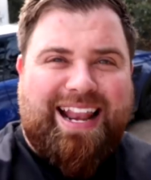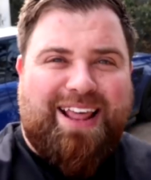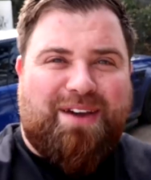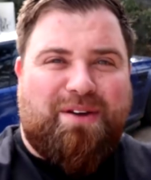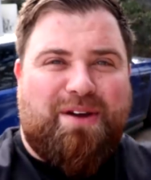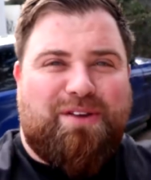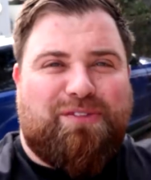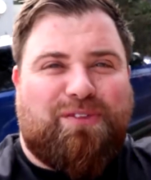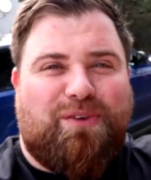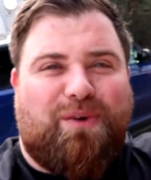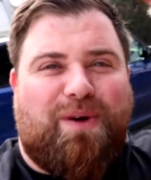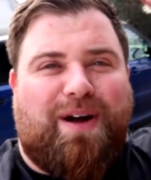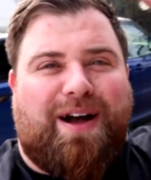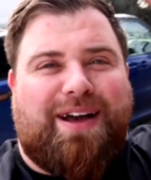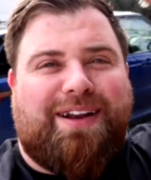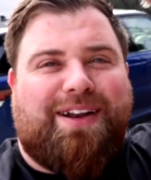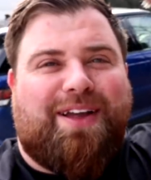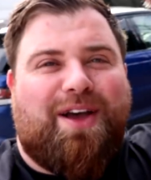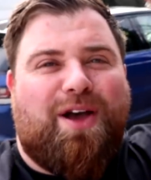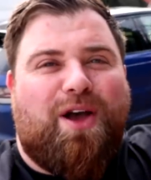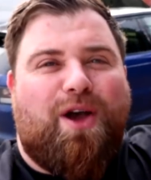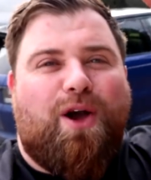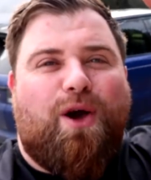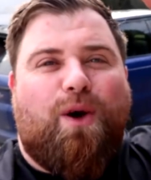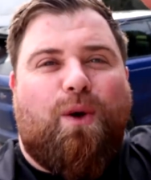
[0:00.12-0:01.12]
Hello
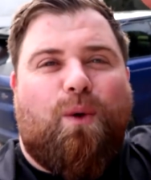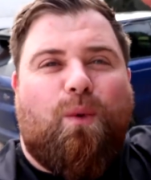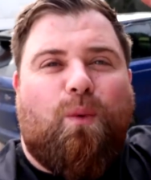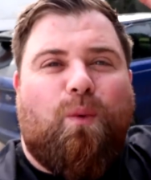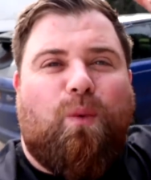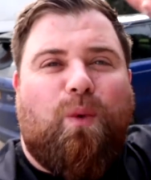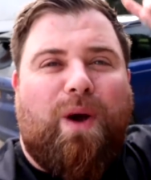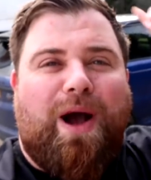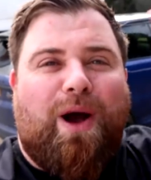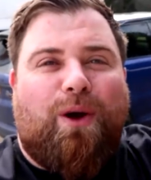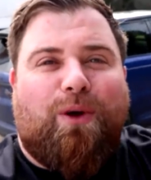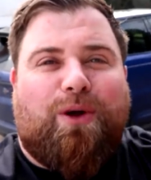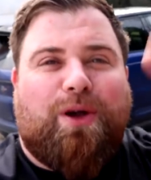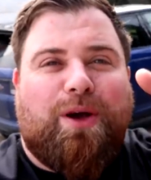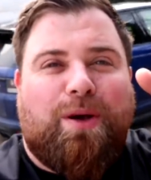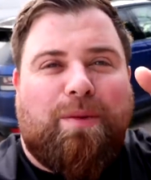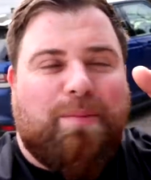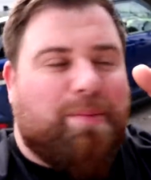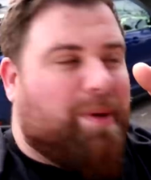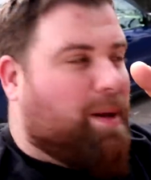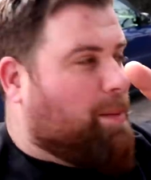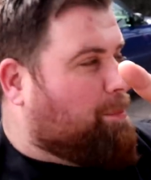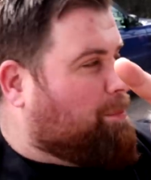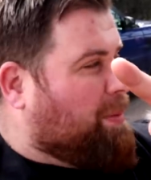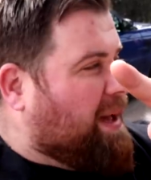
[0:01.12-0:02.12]
everyone,
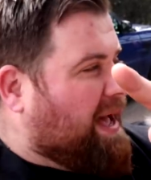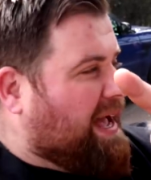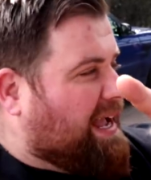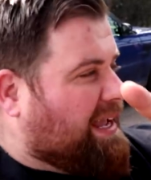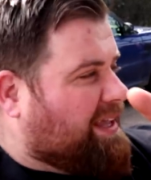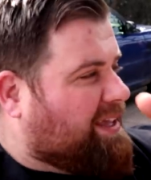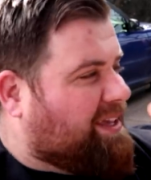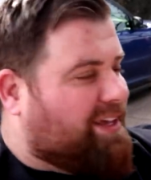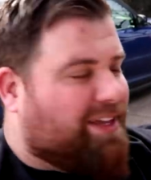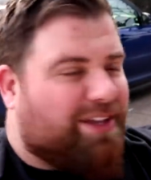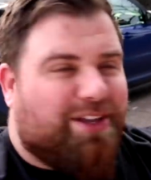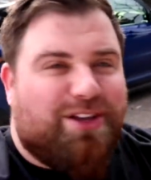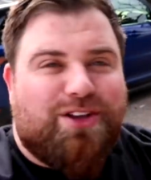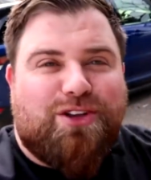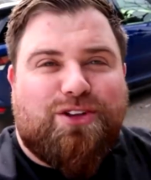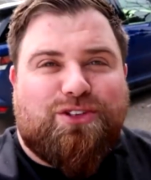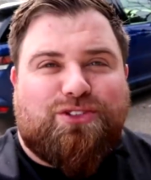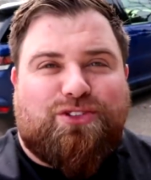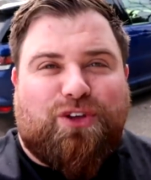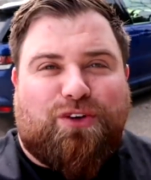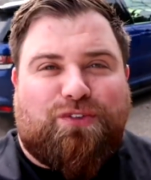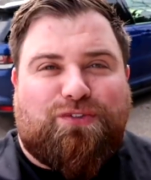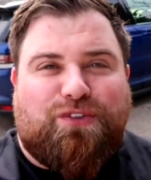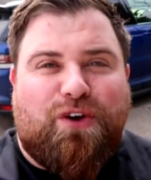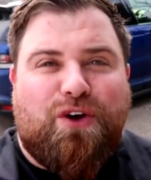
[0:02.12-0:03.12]
welcome back
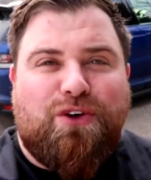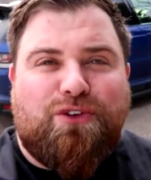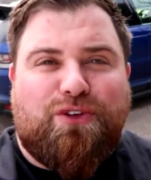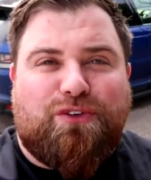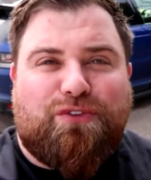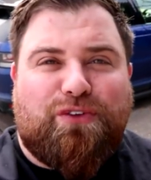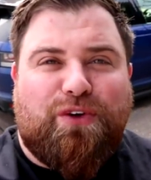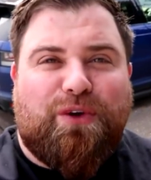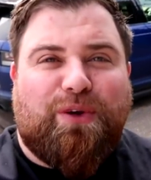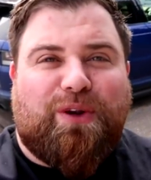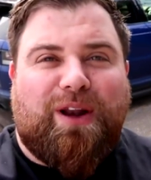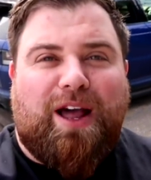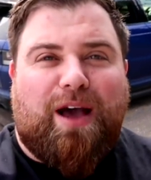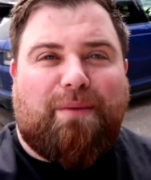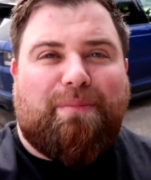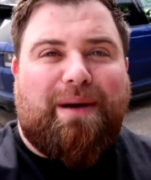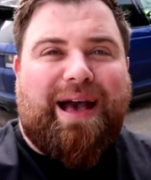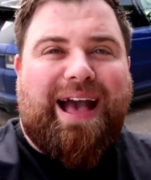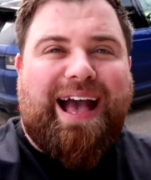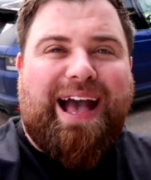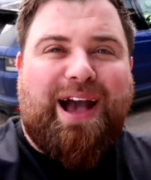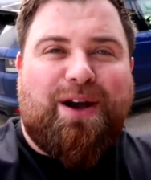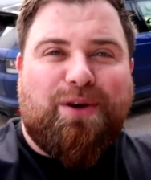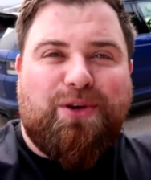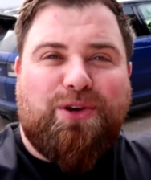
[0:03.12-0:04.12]
to Food Review Club.
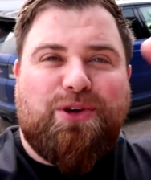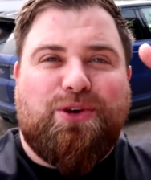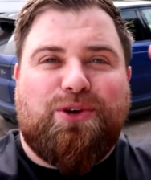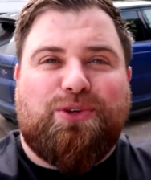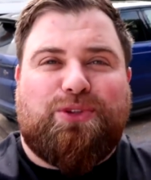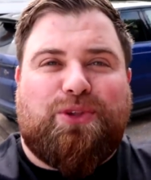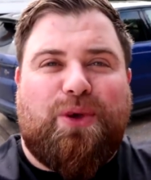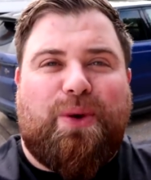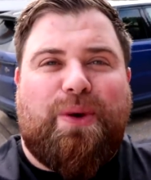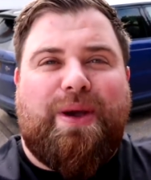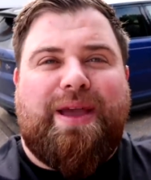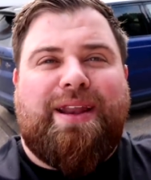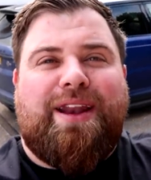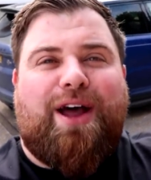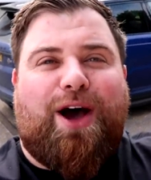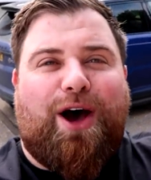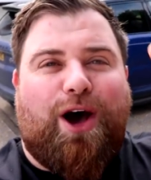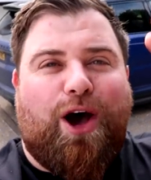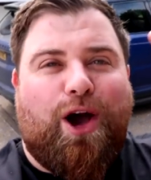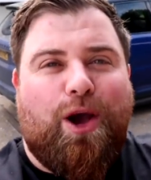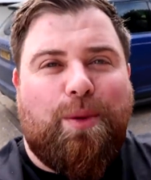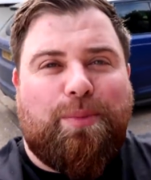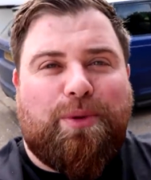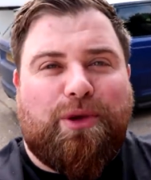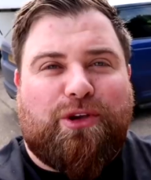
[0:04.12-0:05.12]
How are you all doing?
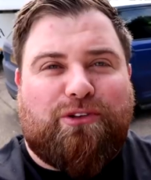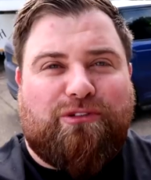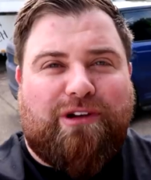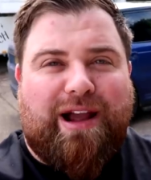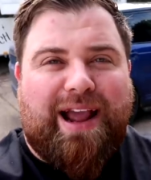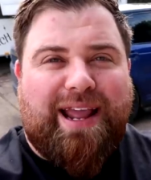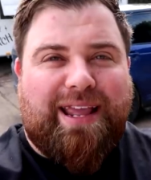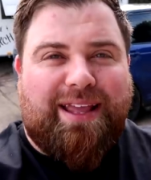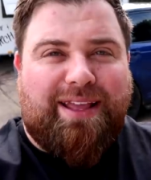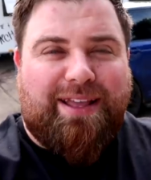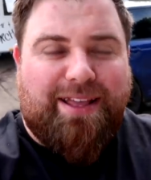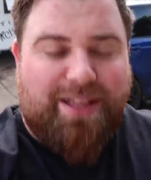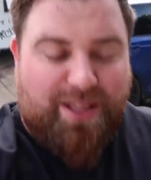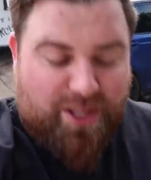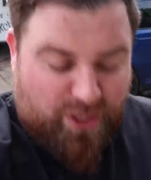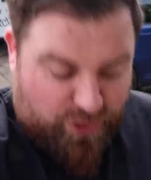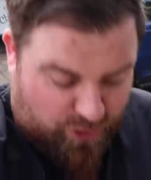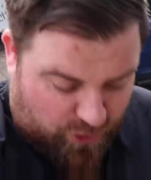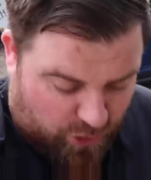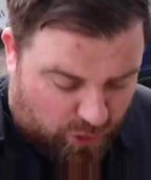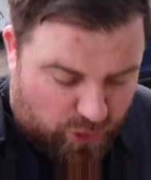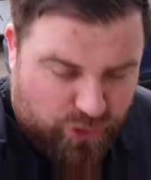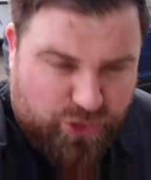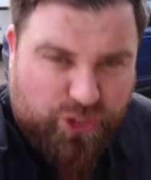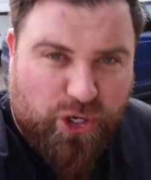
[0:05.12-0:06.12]
I hope you're great.
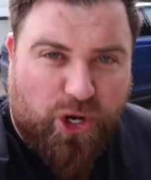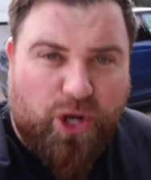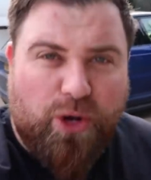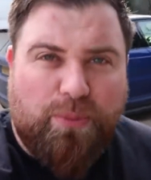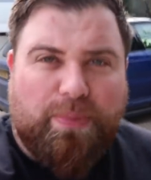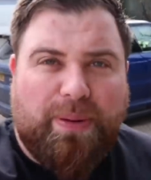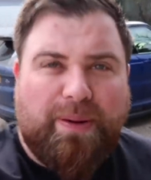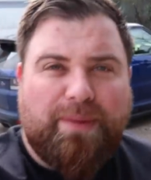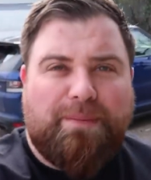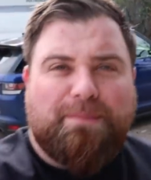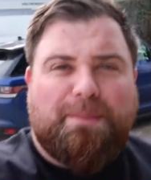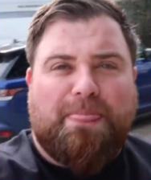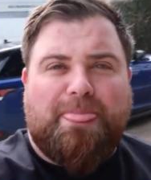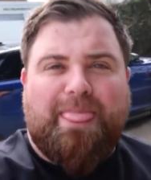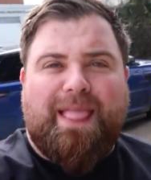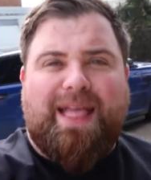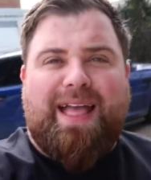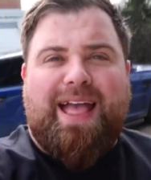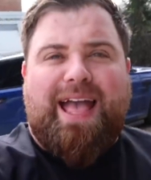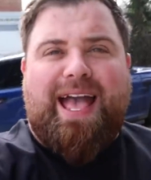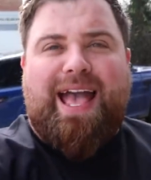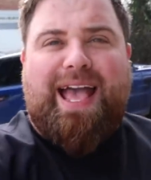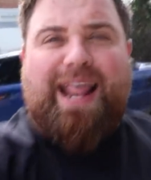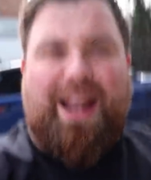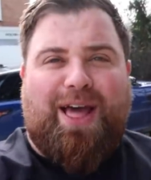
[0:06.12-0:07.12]
YouTube,
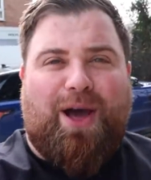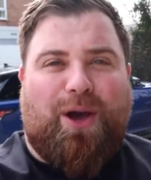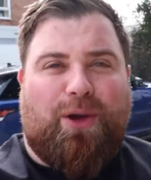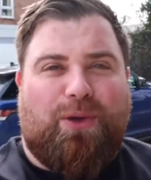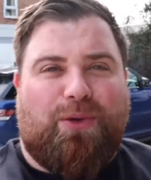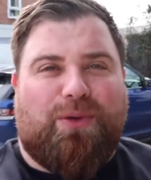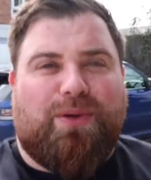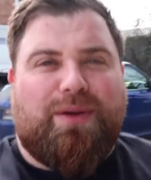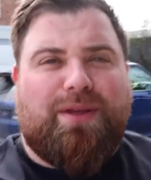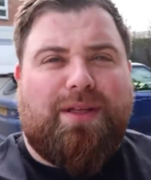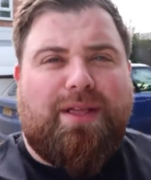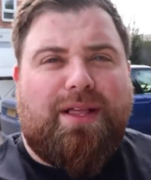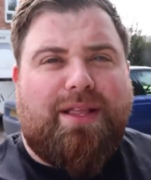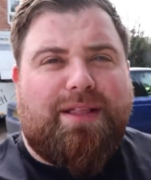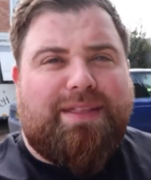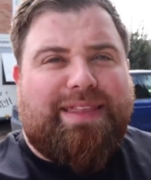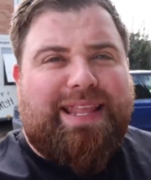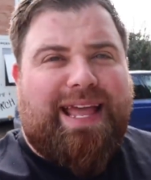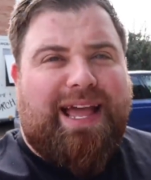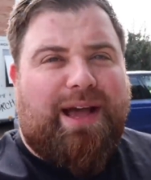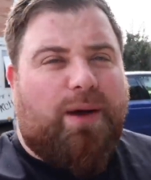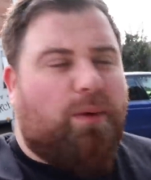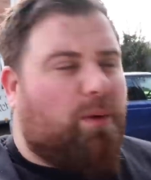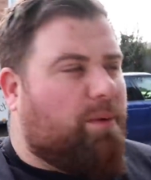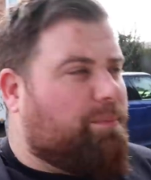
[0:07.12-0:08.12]
hello.
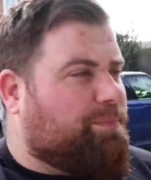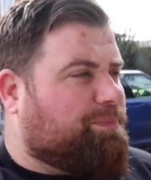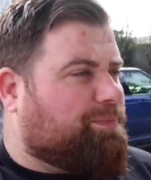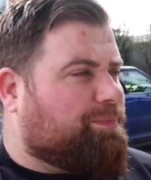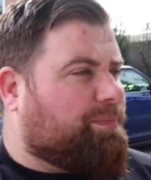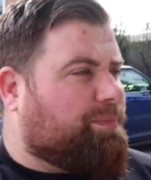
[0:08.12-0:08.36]
Now,